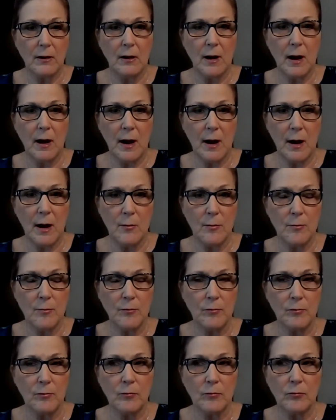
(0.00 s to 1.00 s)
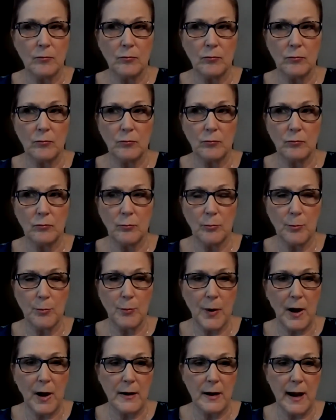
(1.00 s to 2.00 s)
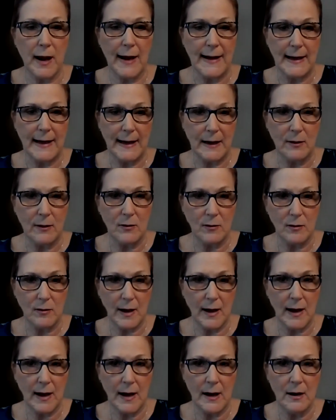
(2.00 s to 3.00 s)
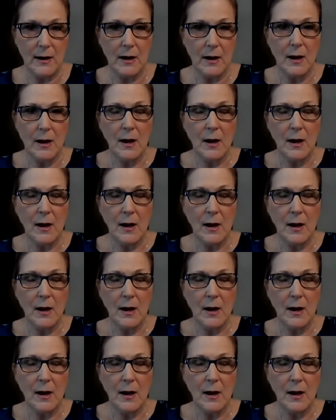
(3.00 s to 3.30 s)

Um, but I can't say